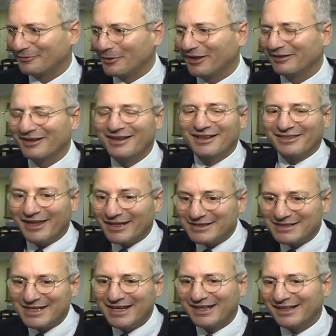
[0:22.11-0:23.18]
Well,
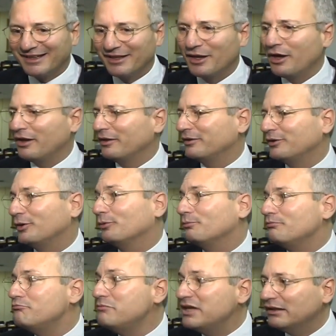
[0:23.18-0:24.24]
that's taking
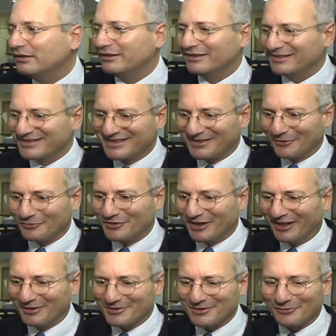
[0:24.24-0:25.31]
millions of
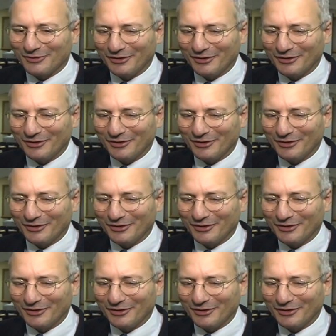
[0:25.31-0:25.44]
dollars,